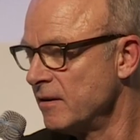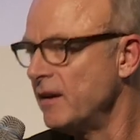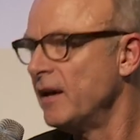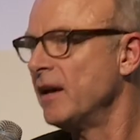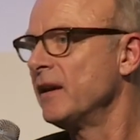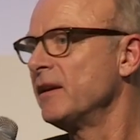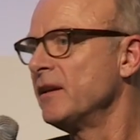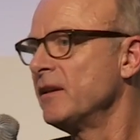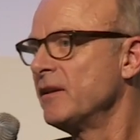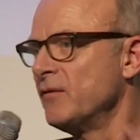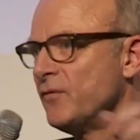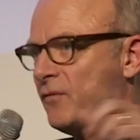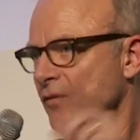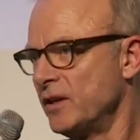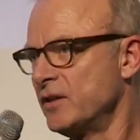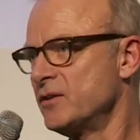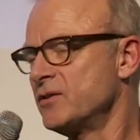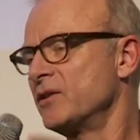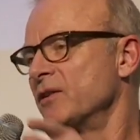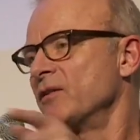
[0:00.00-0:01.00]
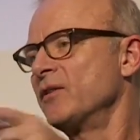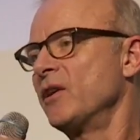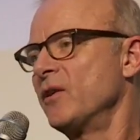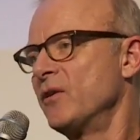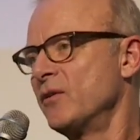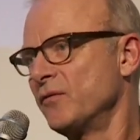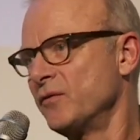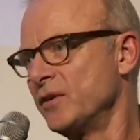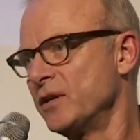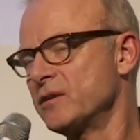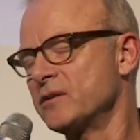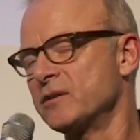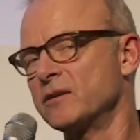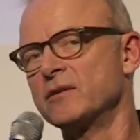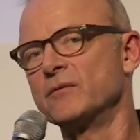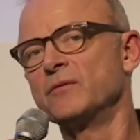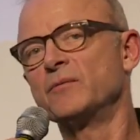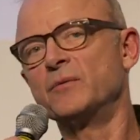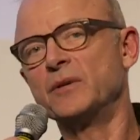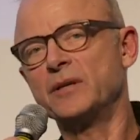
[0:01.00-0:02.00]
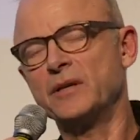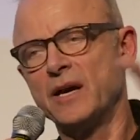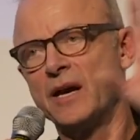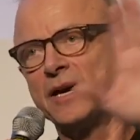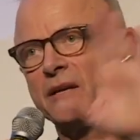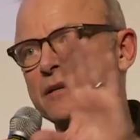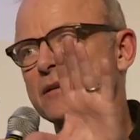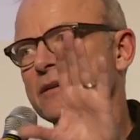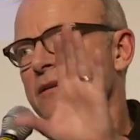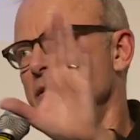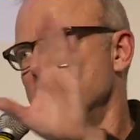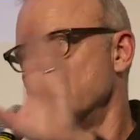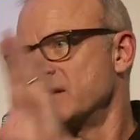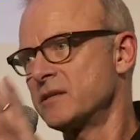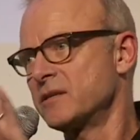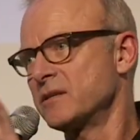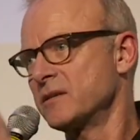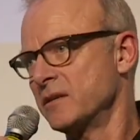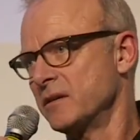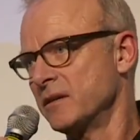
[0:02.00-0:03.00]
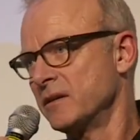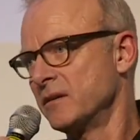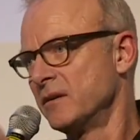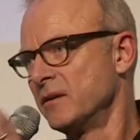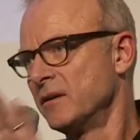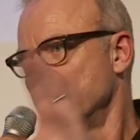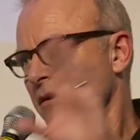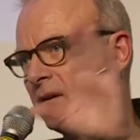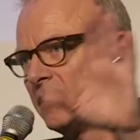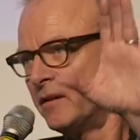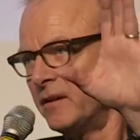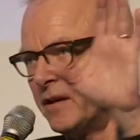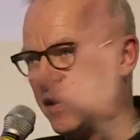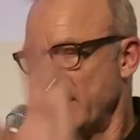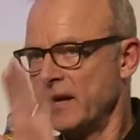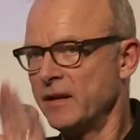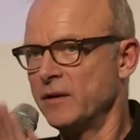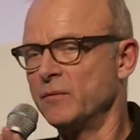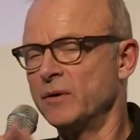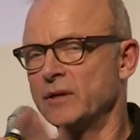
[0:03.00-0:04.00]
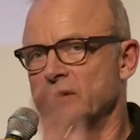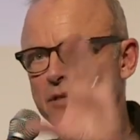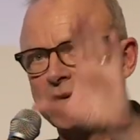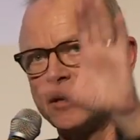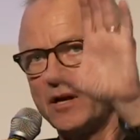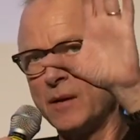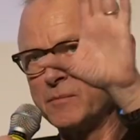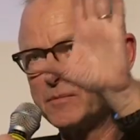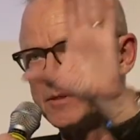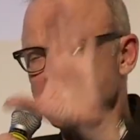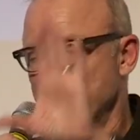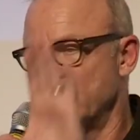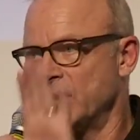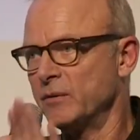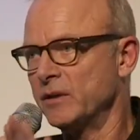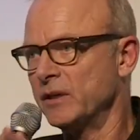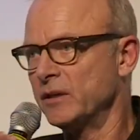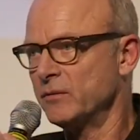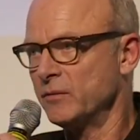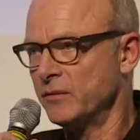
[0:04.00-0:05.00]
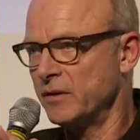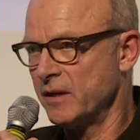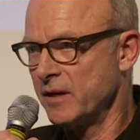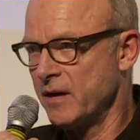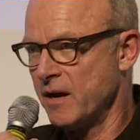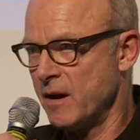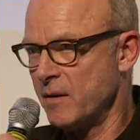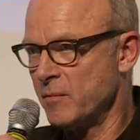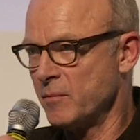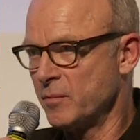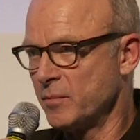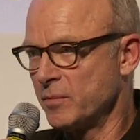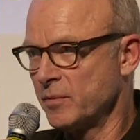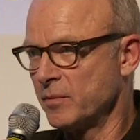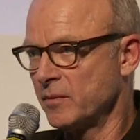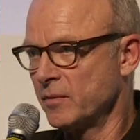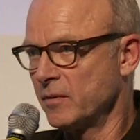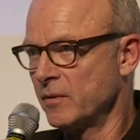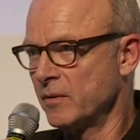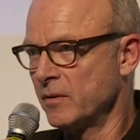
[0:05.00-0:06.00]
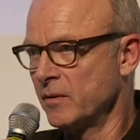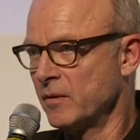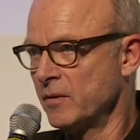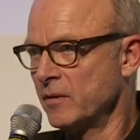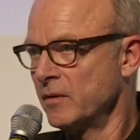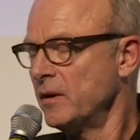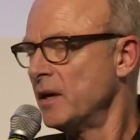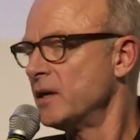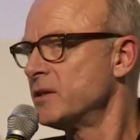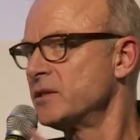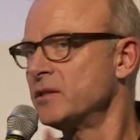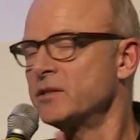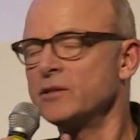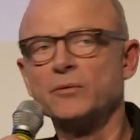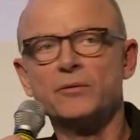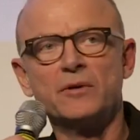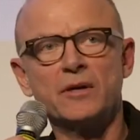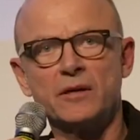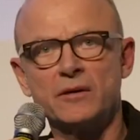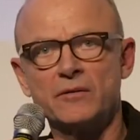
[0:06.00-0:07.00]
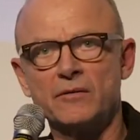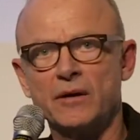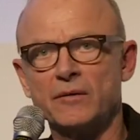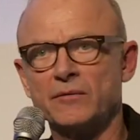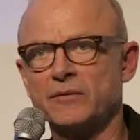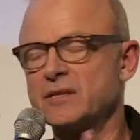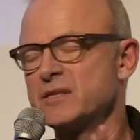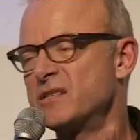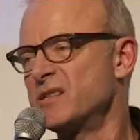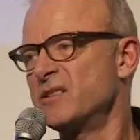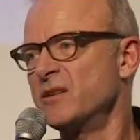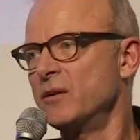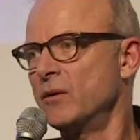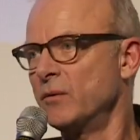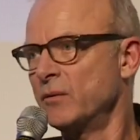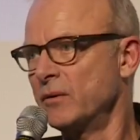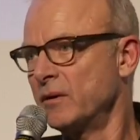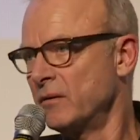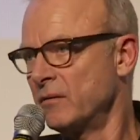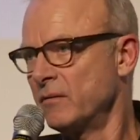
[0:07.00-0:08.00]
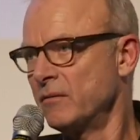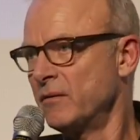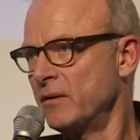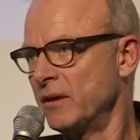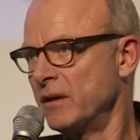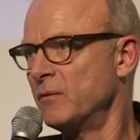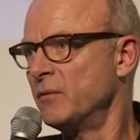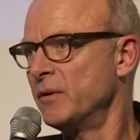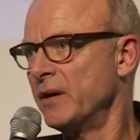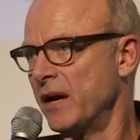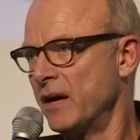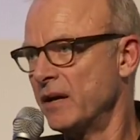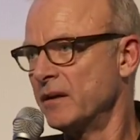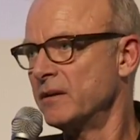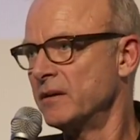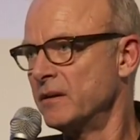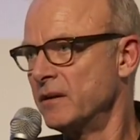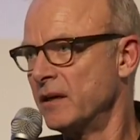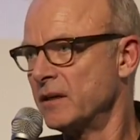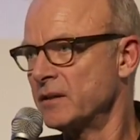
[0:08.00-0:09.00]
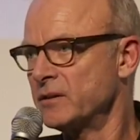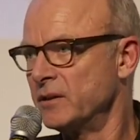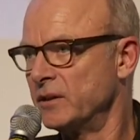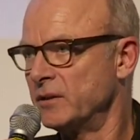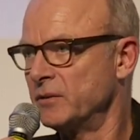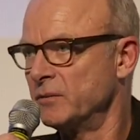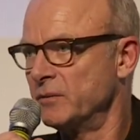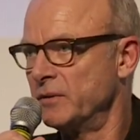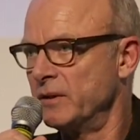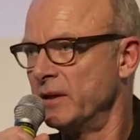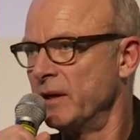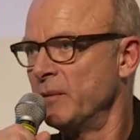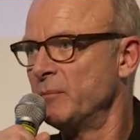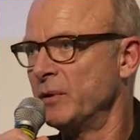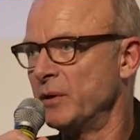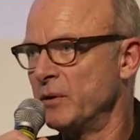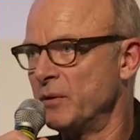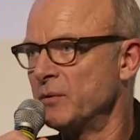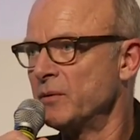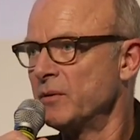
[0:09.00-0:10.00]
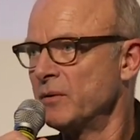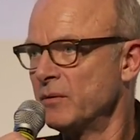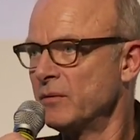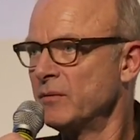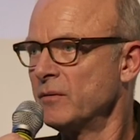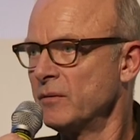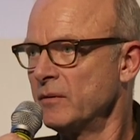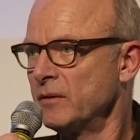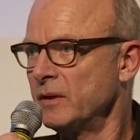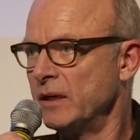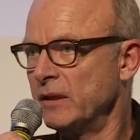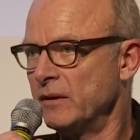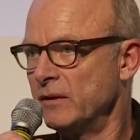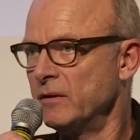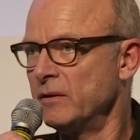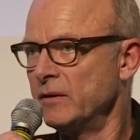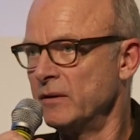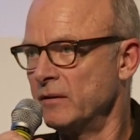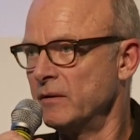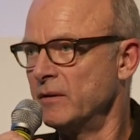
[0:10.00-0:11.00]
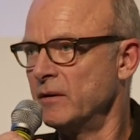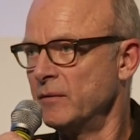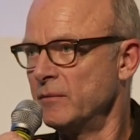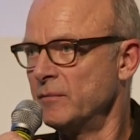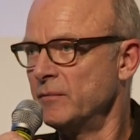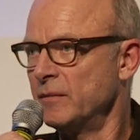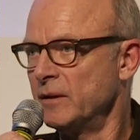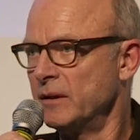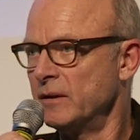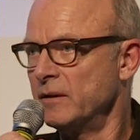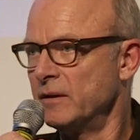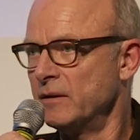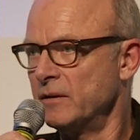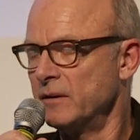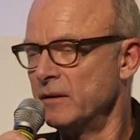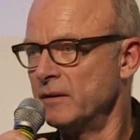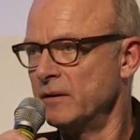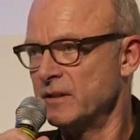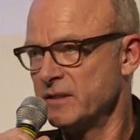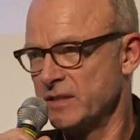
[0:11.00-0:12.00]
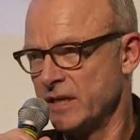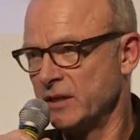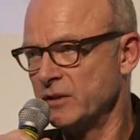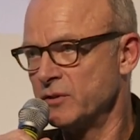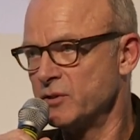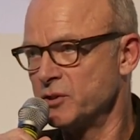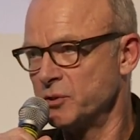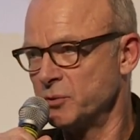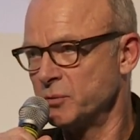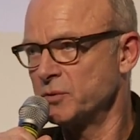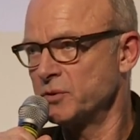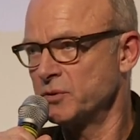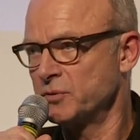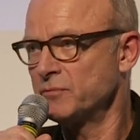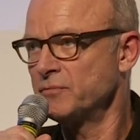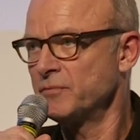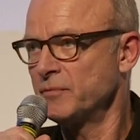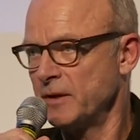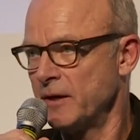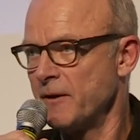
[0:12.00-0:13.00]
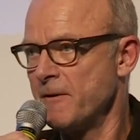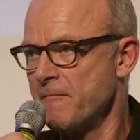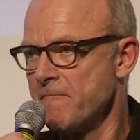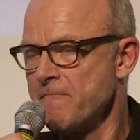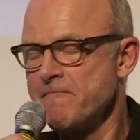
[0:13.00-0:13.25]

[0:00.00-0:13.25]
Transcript: And in the feature, in the long feature, we added this the end when she comes down into the camp and she's looking around. This is the only thing we added actually to the epilogue in the second shoot. Yeah.